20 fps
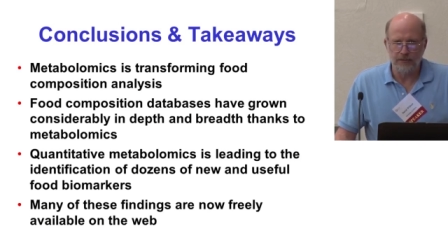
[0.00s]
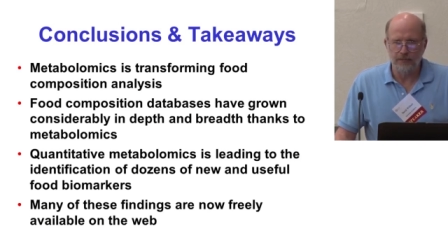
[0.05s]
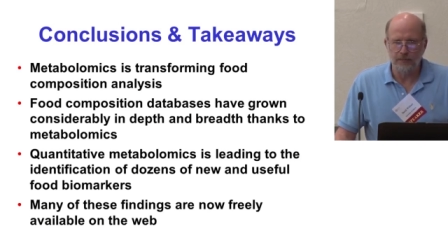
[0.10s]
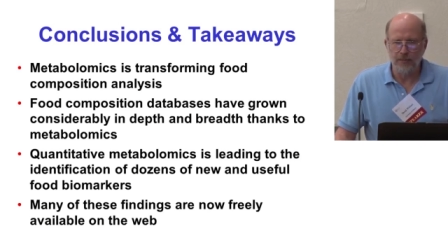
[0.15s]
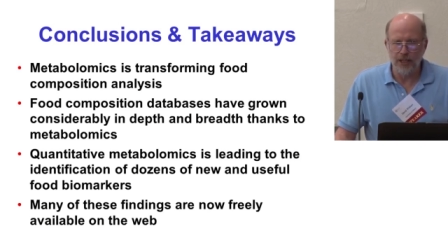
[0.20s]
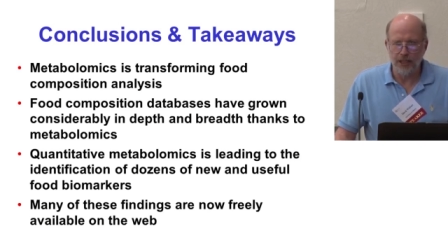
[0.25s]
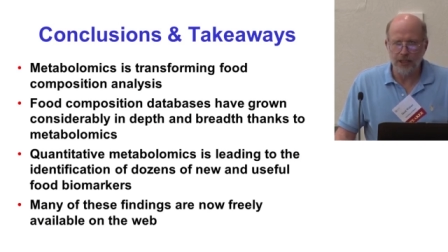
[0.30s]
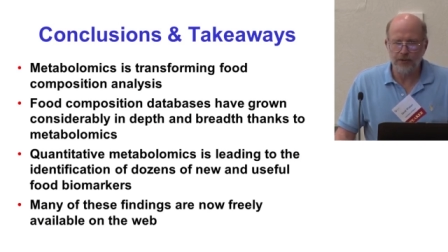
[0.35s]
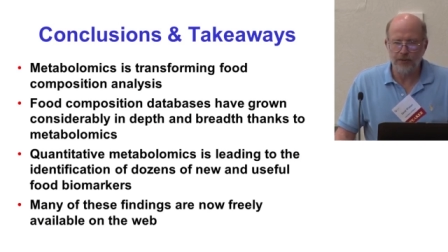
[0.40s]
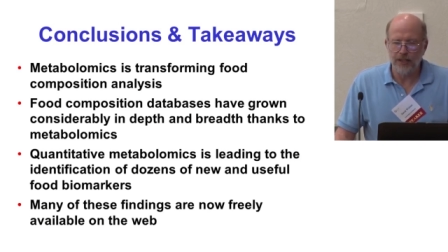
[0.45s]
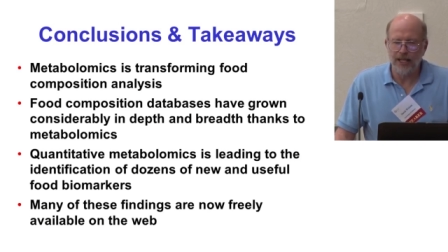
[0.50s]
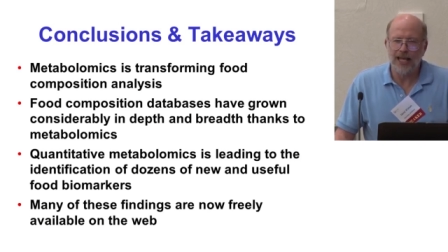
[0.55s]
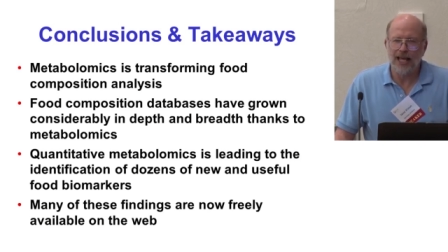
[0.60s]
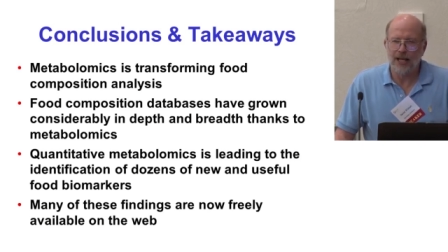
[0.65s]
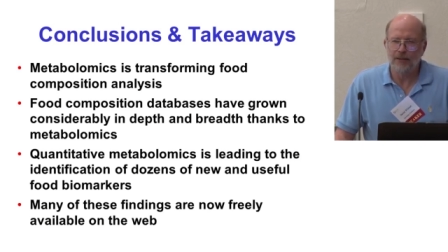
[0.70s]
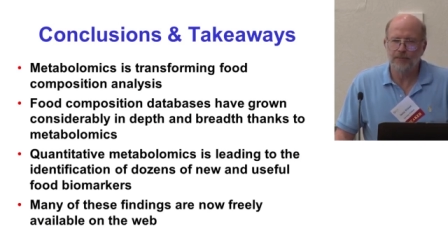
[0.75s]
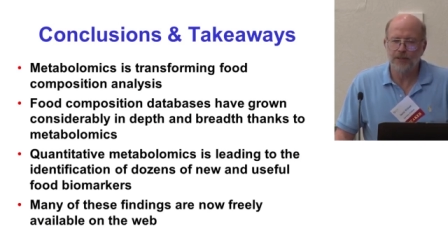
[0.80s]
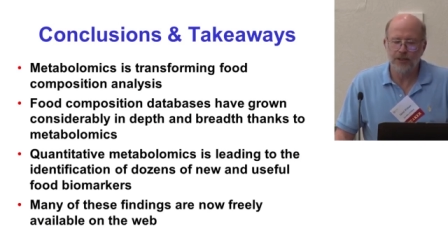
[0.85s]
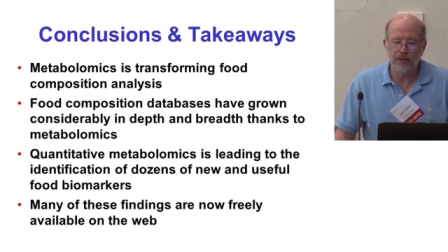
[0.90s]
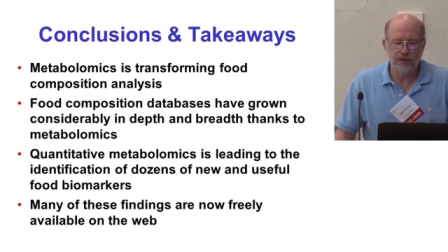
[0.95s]
measuring
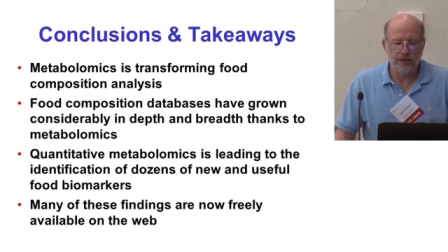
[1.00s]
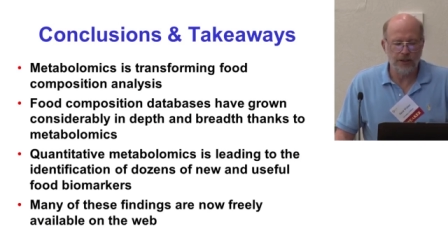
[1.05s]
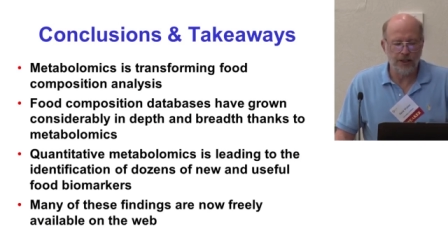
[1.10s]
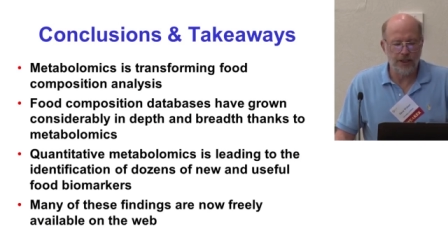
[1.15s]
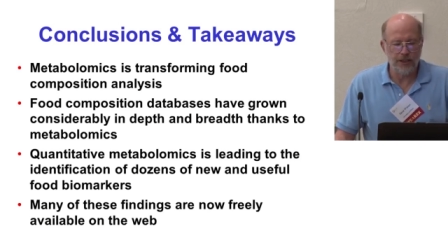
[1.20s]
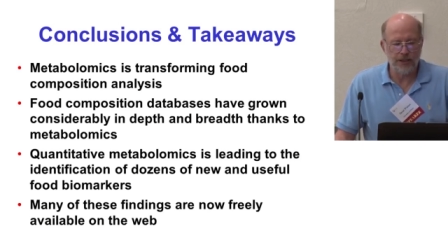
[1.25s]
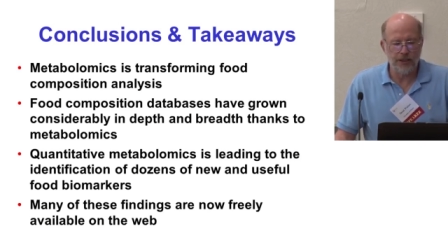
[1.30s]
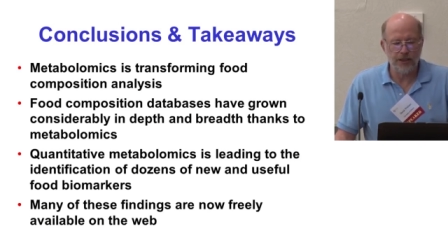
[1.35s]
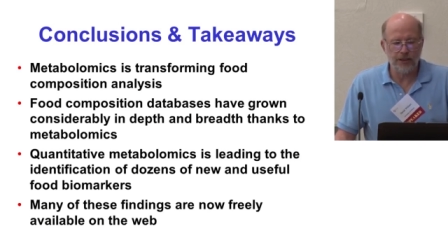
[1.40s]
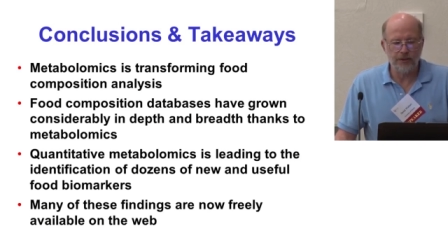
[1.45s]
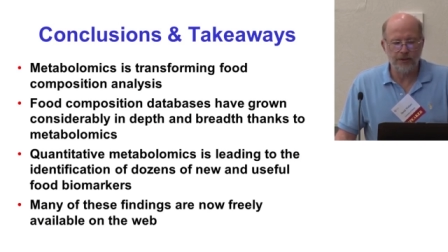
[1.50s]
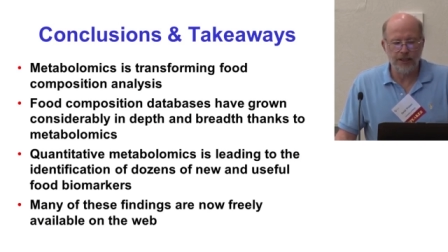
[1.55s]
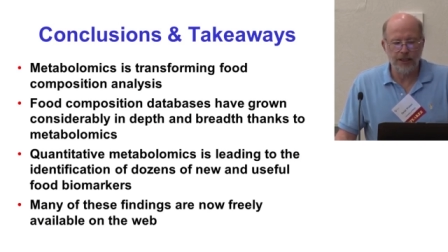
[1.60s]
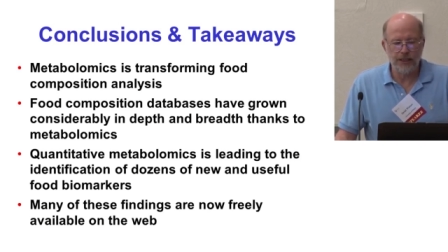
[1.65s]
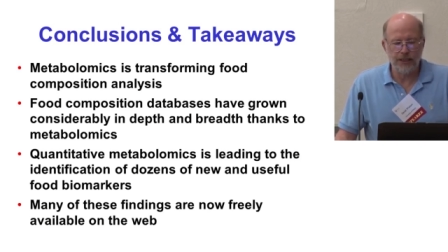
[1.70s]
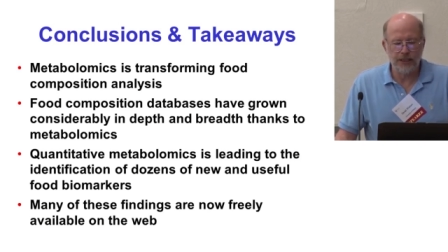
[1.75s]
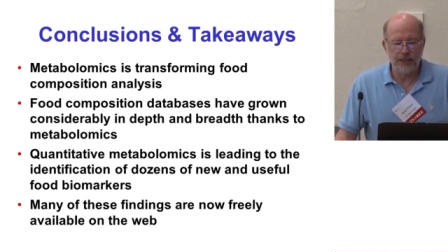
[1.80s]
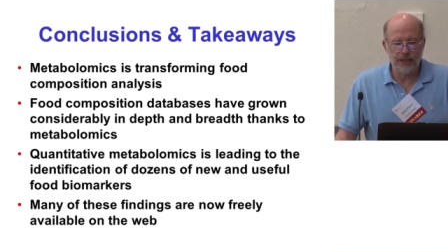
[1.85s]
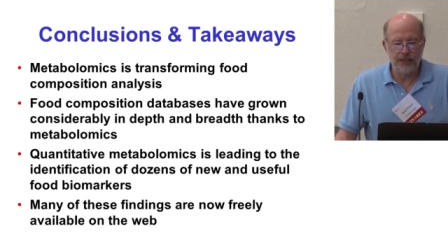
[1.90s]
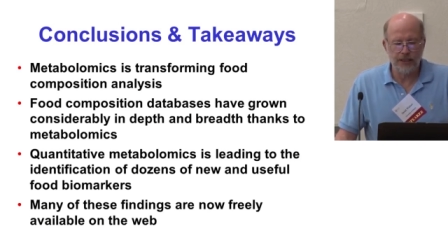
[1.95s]
absolute
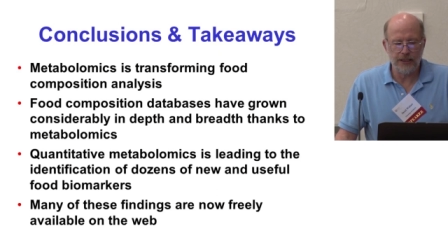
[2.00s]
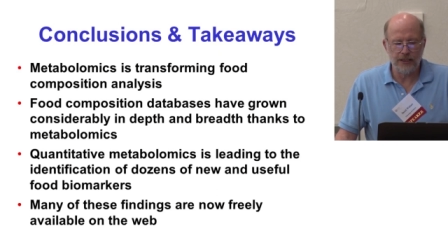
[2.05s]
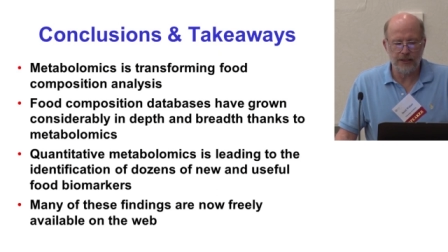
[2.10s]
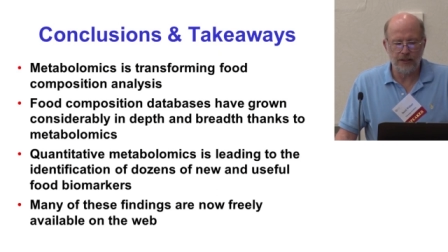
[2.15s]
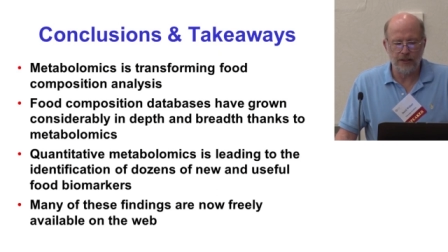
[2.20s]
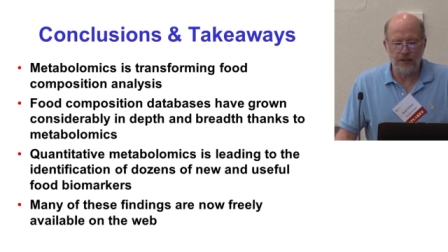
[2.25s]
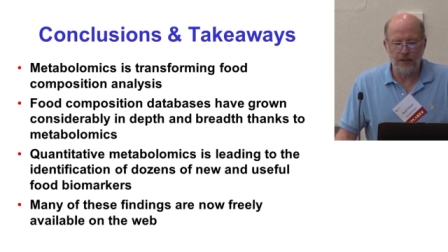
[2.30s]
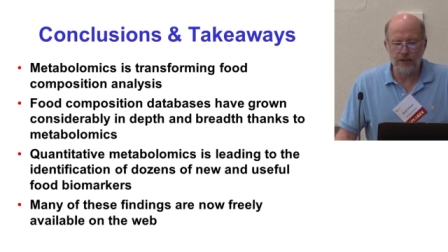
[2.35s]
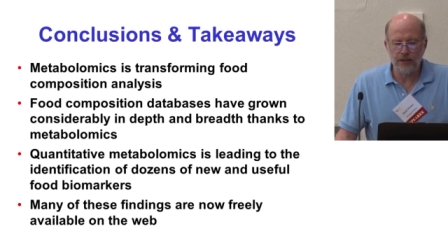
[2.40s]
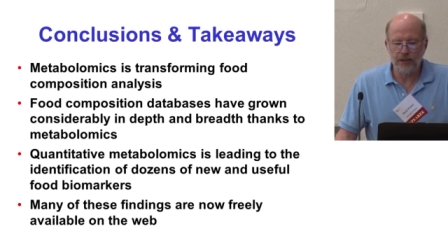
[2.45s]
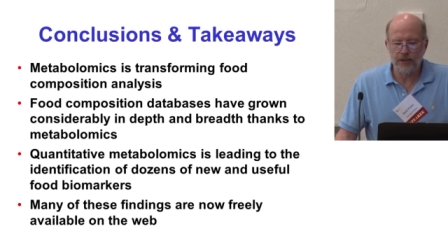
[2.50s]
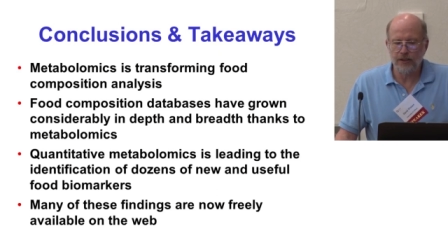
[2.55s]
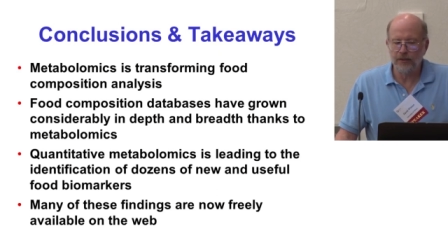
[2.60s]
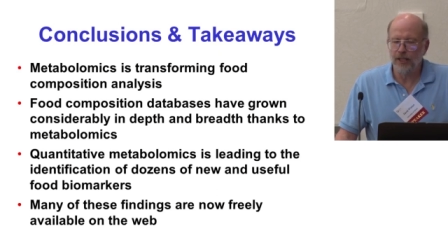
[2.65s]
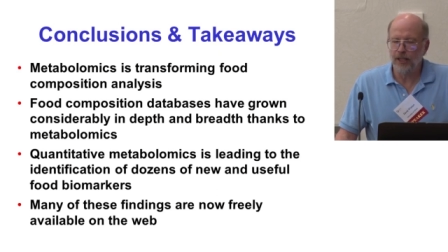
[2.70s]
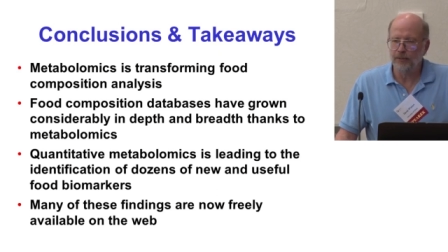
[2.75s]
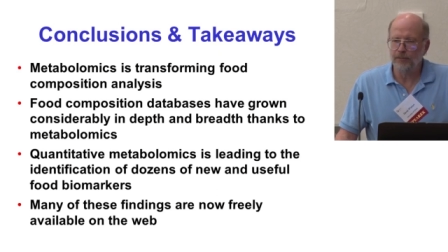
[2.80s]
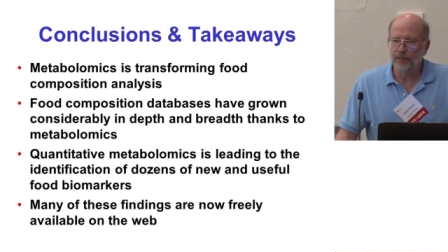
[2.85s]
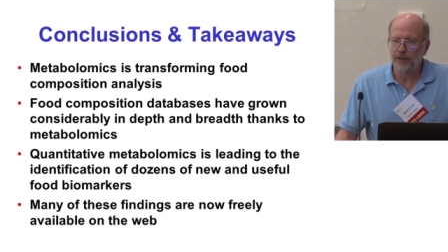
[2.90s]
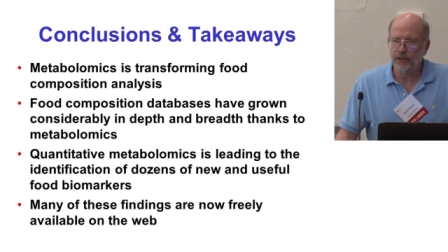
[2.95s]
concentrations, is also
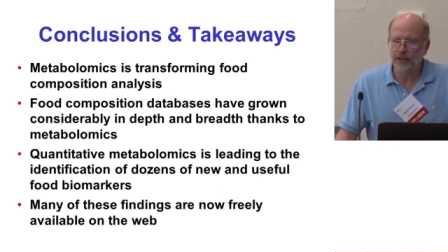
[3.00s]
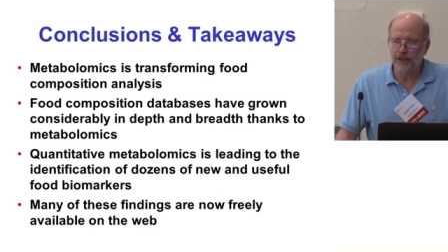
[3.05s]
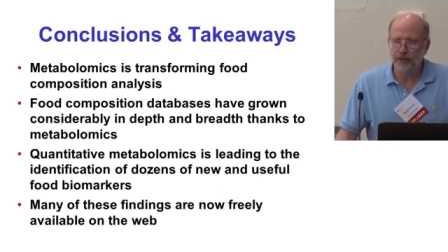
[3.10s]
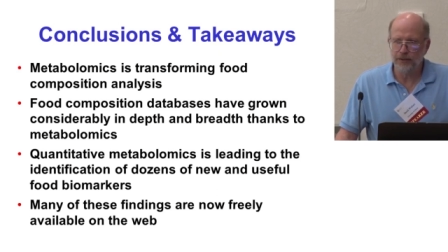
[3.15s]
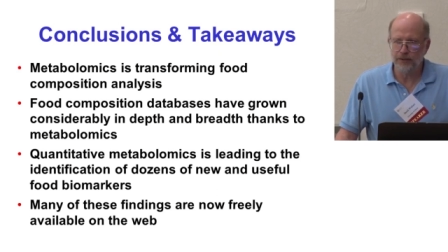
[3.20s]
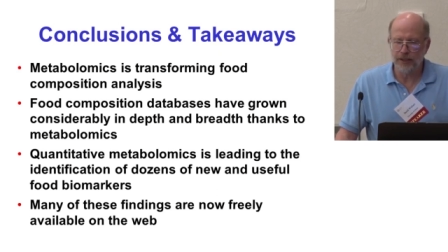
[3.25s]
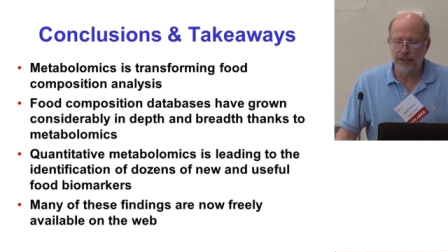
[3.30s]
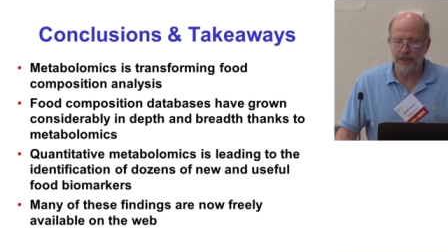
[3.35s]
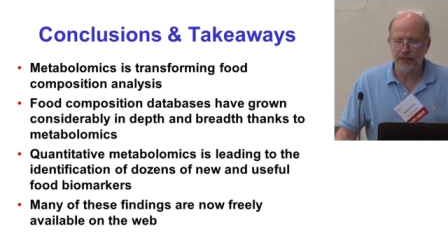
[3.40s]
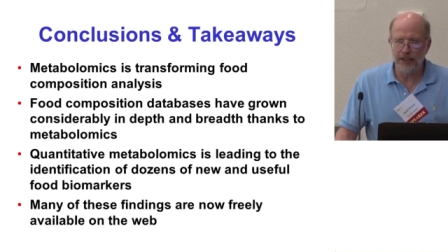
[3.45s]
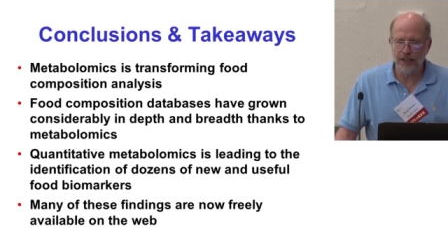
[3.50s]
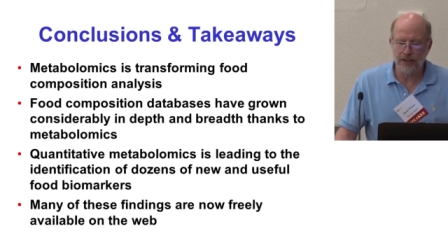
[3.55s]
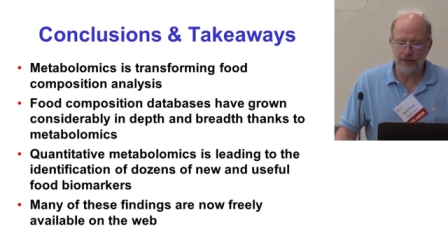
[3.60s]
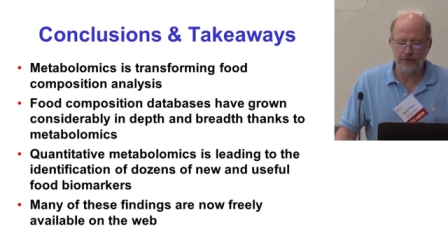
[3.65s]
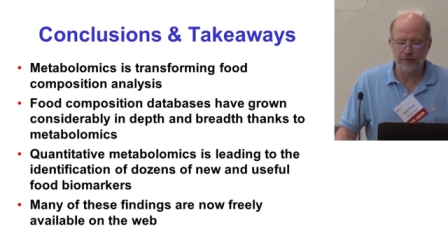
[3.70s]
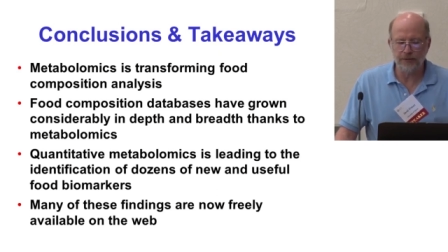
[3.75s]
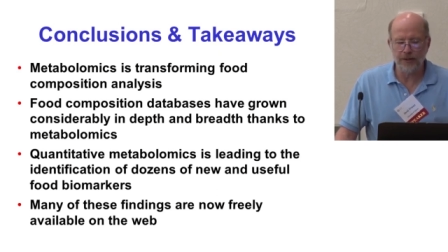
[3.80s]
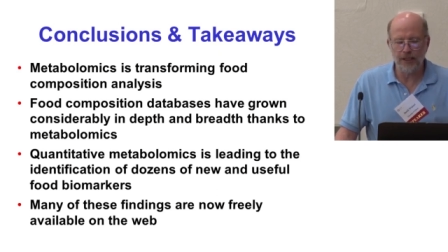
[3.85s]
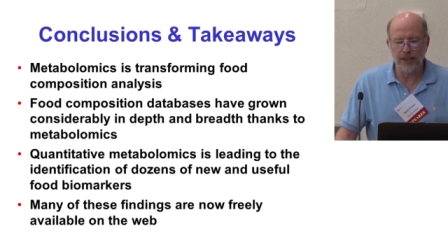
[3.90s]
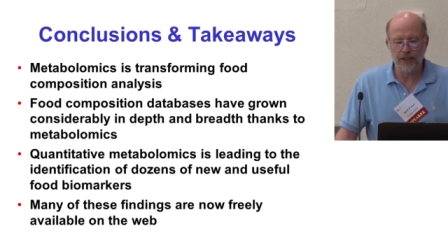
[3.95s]
helping to
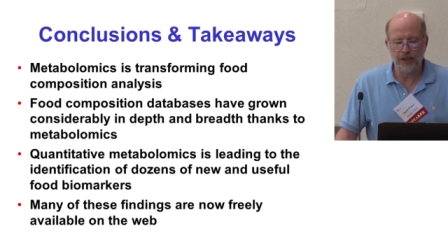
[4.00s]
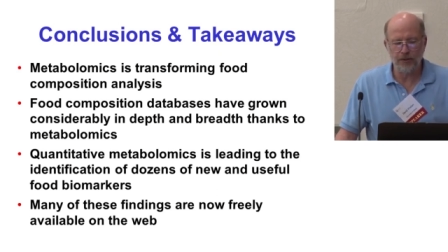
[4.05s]
identify,